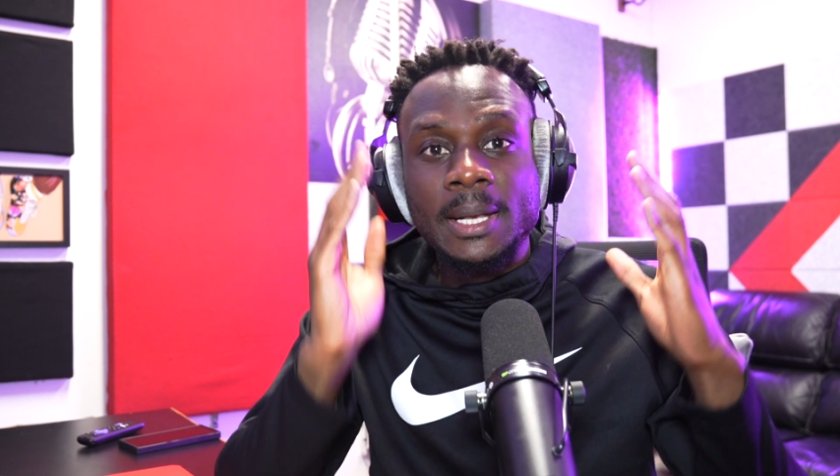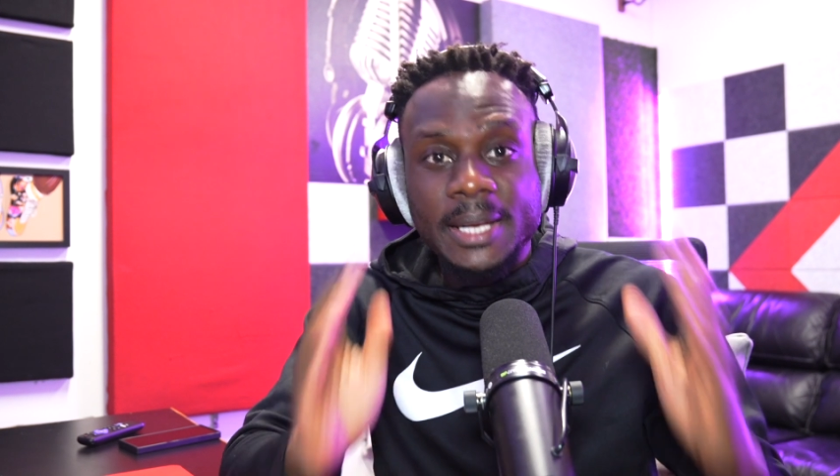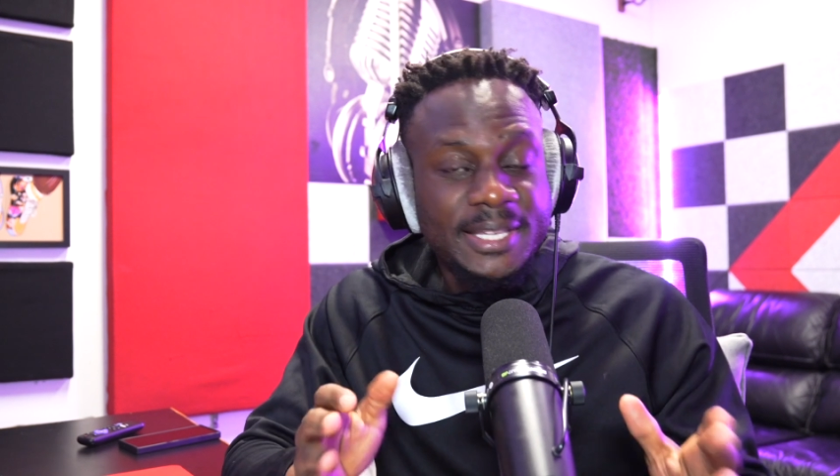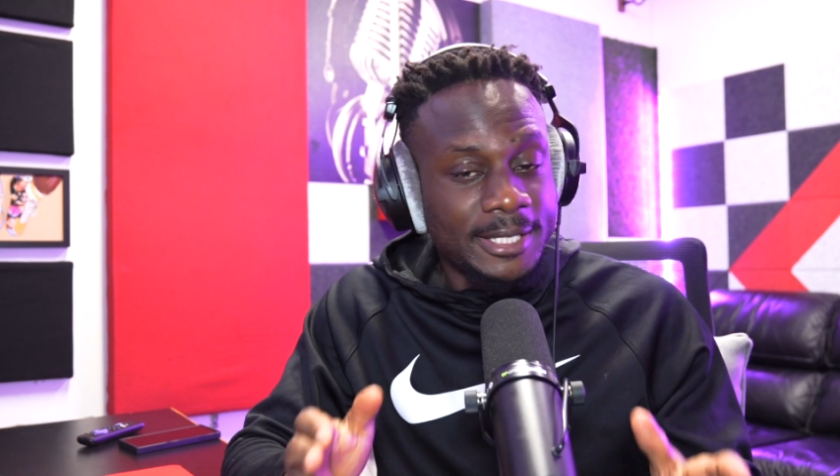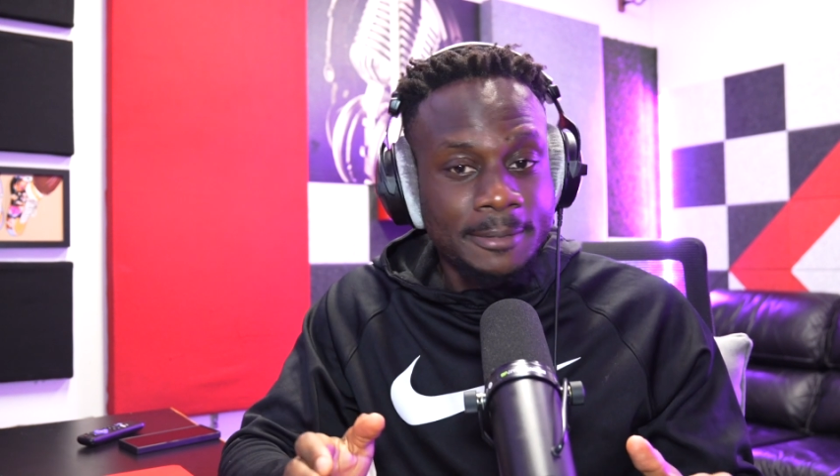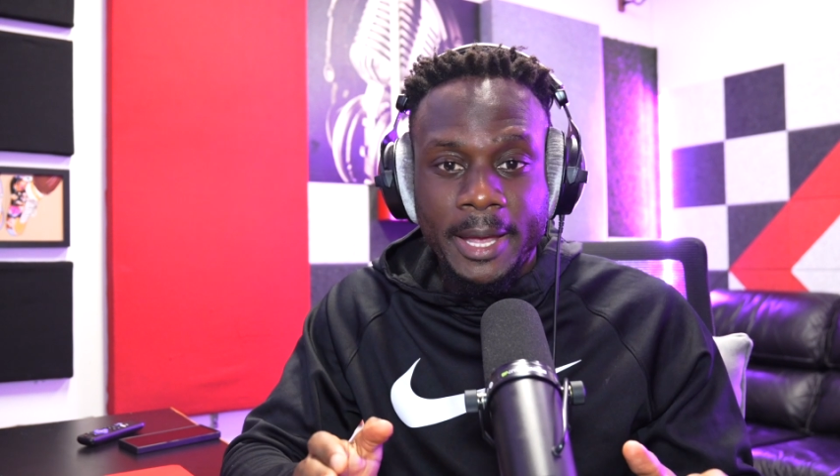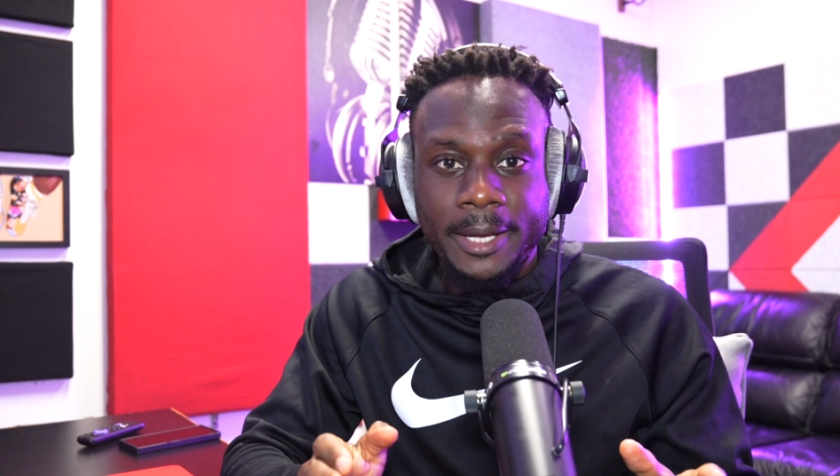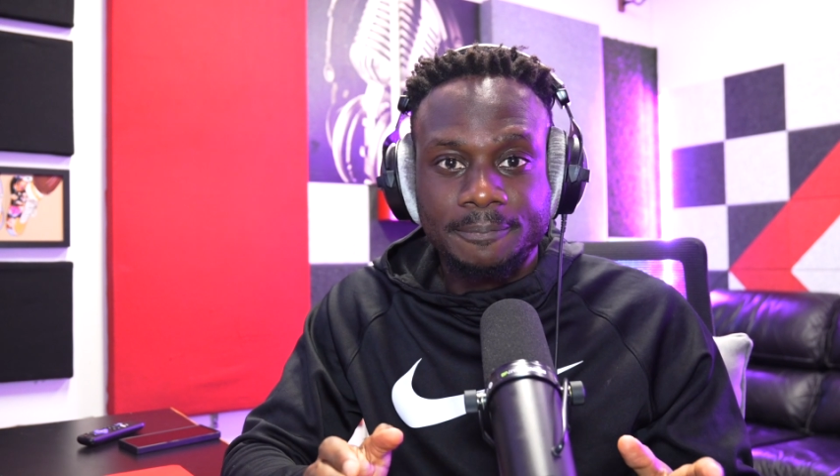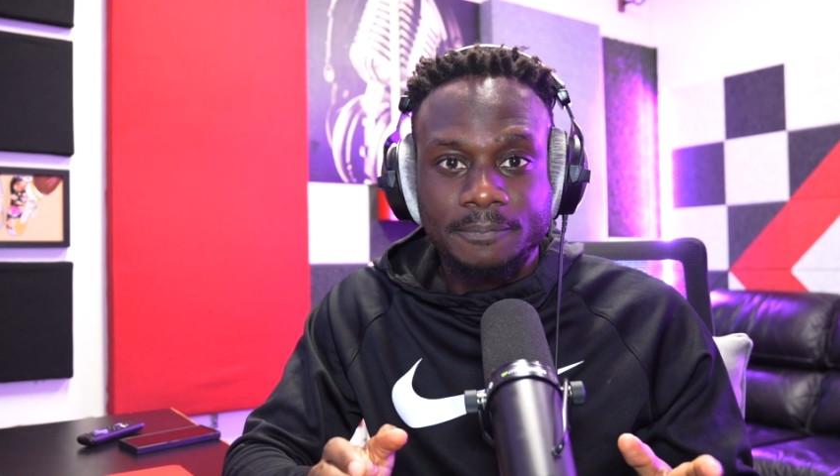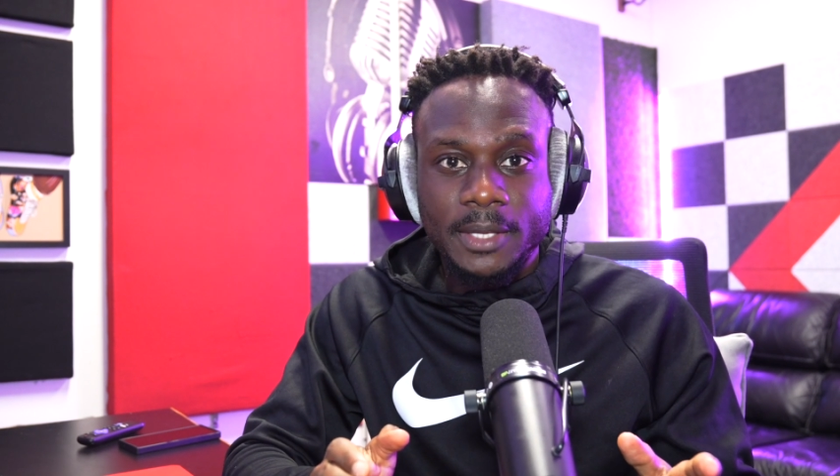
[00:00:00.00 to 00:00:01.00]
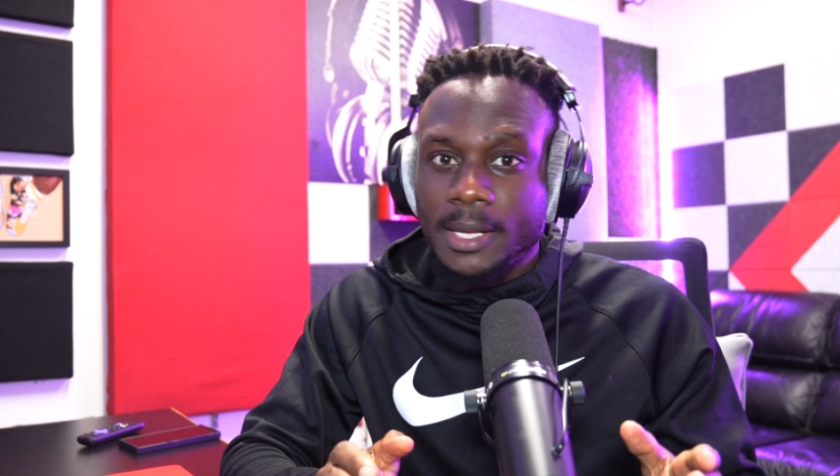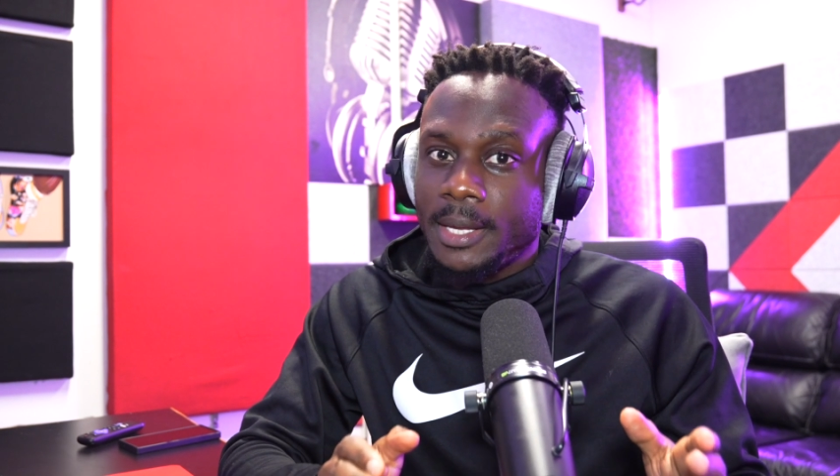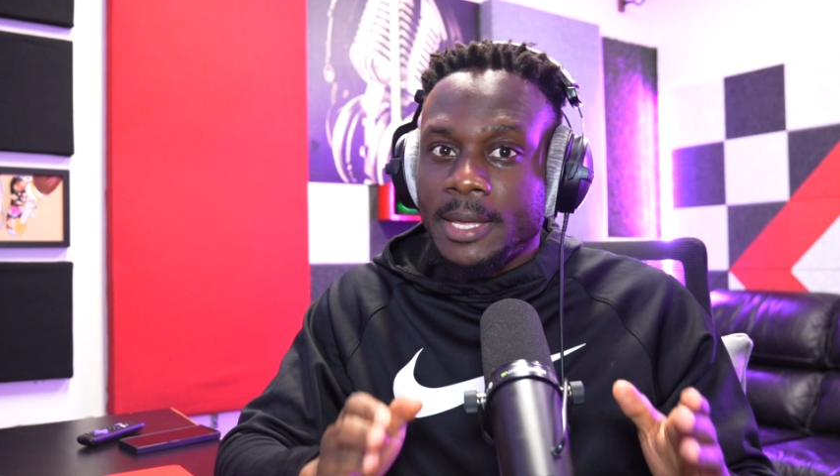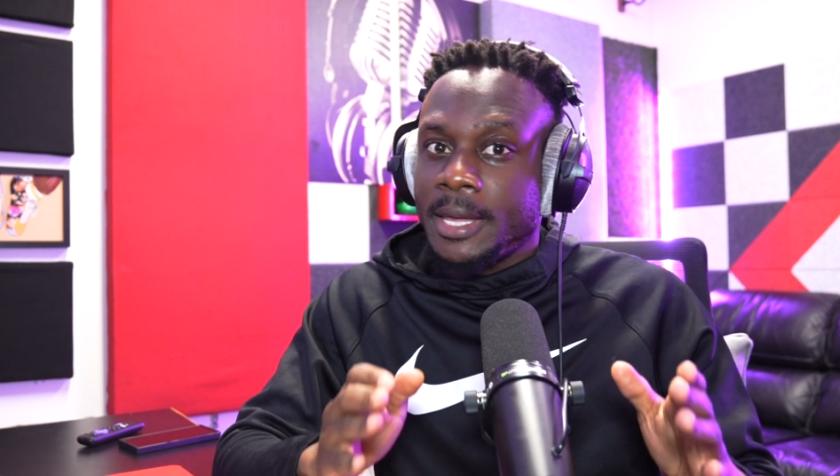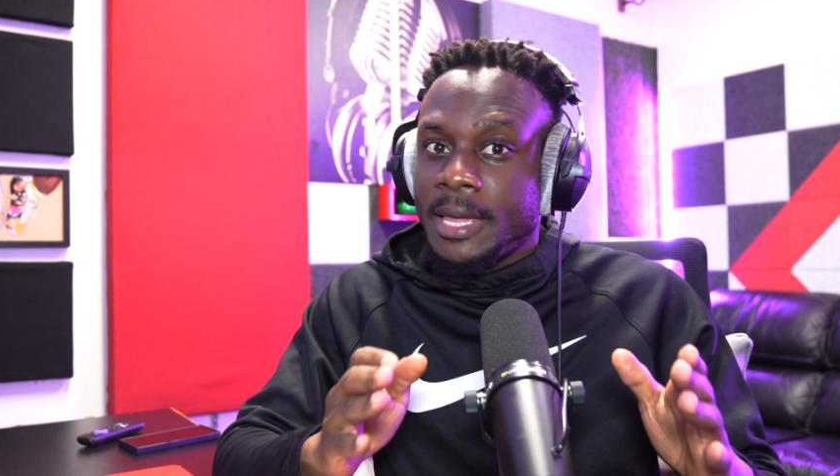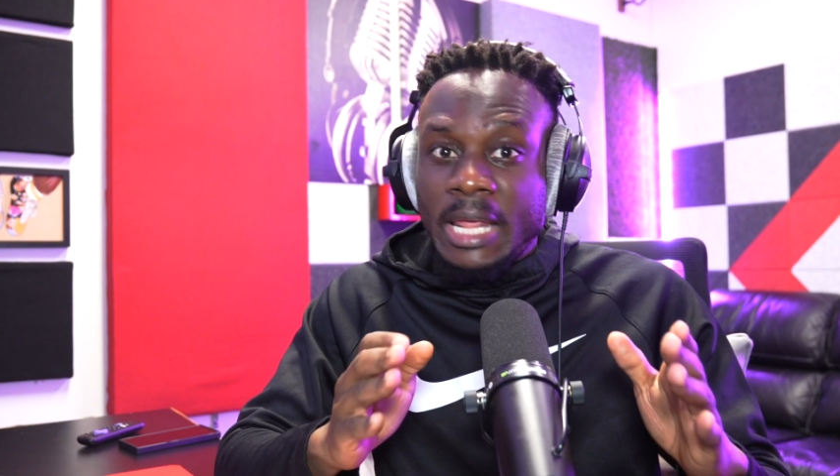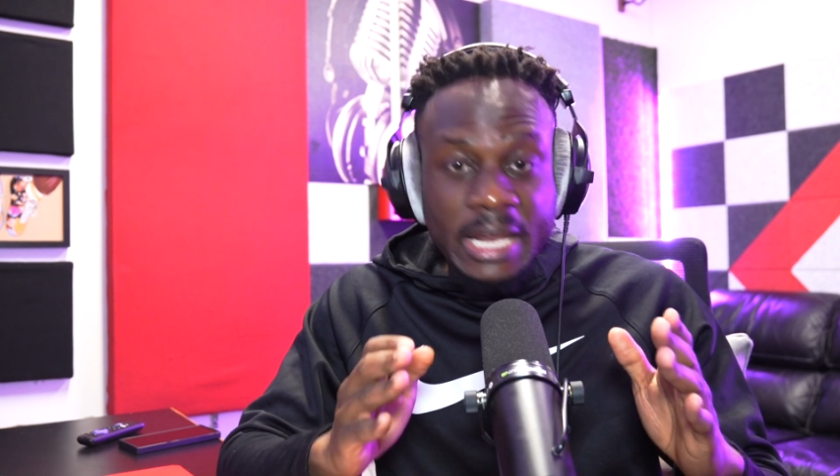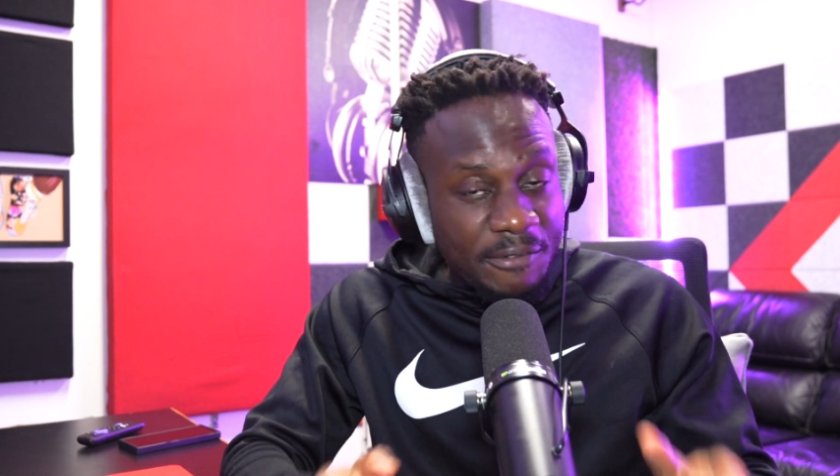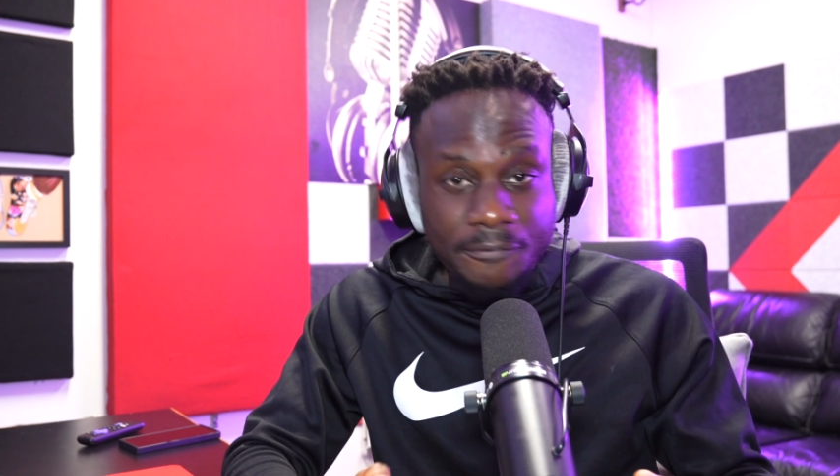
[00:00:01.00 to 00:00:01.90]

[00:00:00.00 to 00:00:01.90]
Listen, man, the